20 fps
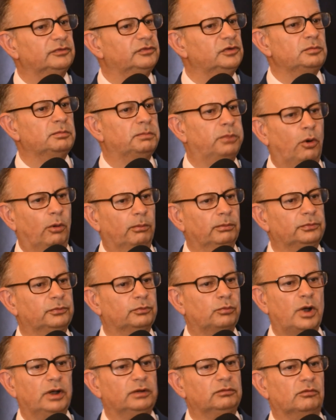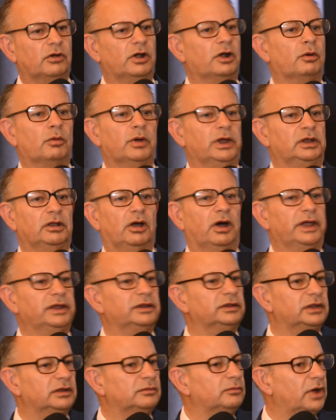that if you bombed one railway
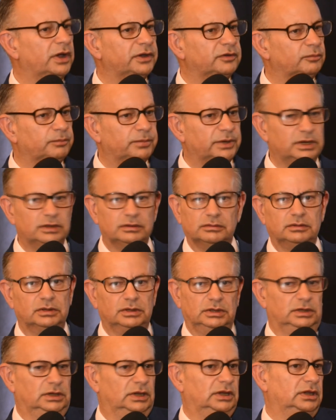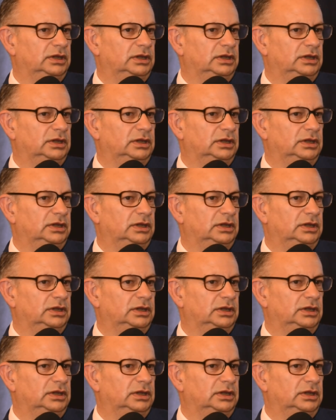line, there might have been,